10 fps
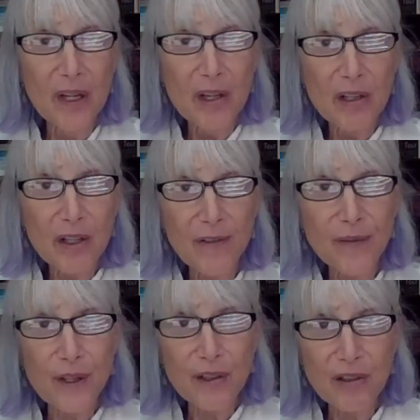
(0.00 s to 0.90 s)
So the
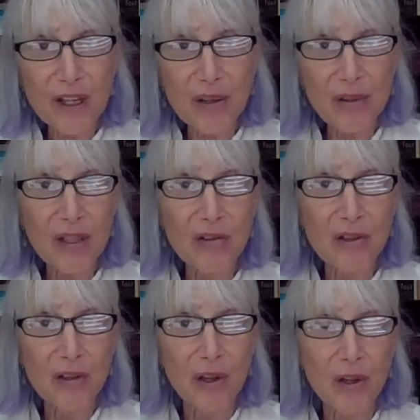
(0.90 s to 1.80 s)
first thing you need to
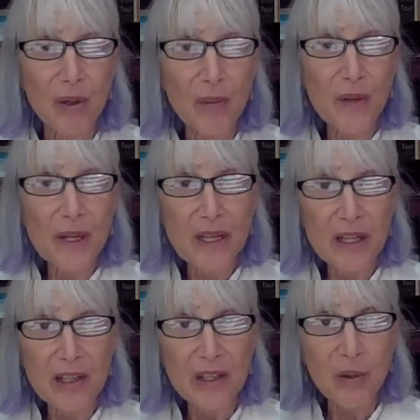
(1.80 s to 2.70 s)
know
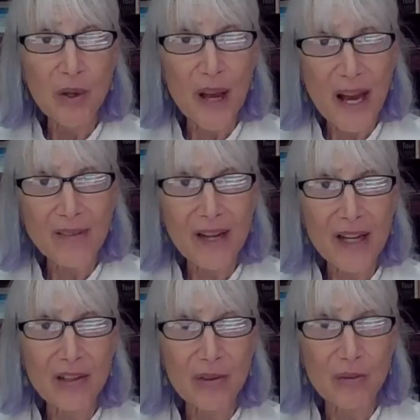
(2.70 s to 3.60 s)
is that when you have
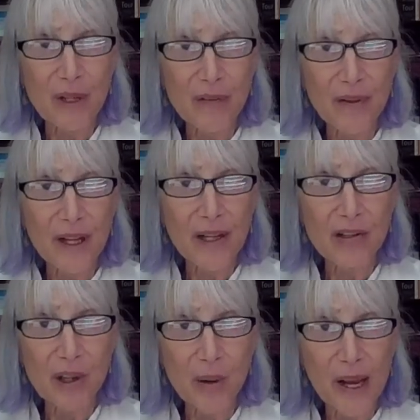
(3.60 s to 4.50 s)
acid reflux
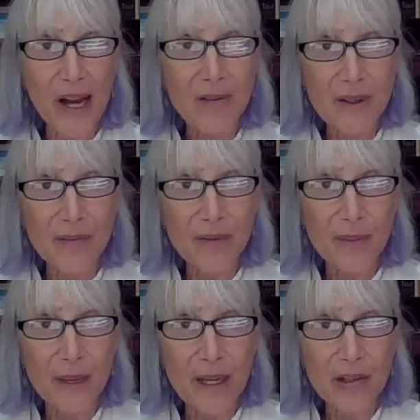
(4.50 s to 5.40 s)
and you have
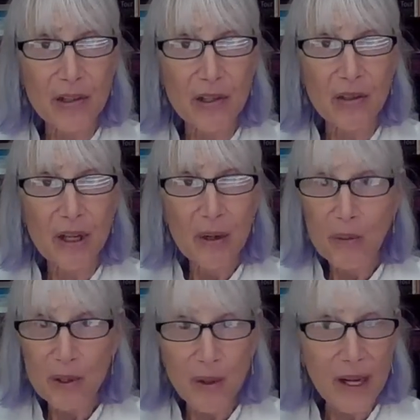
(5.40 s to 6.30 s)
inflammation,
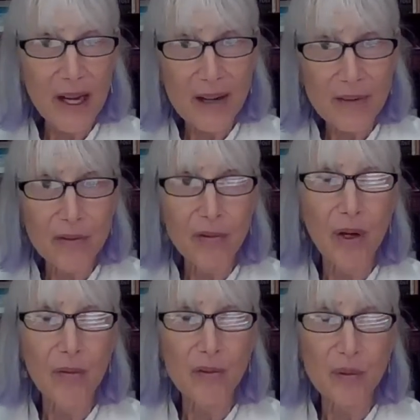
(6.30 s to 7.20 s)
when you have
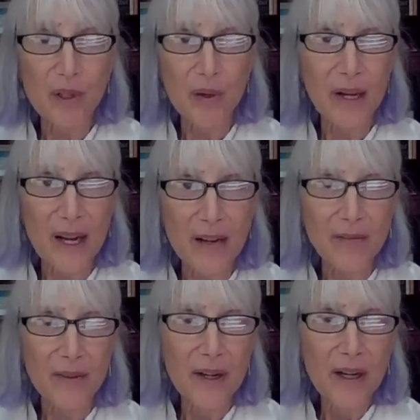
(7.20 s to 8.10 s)
growths, when you have
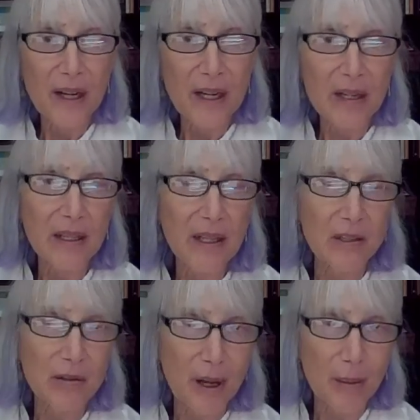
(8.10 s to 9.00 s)

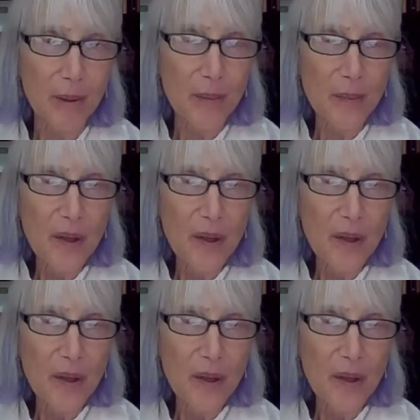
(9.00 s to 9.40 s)
trouble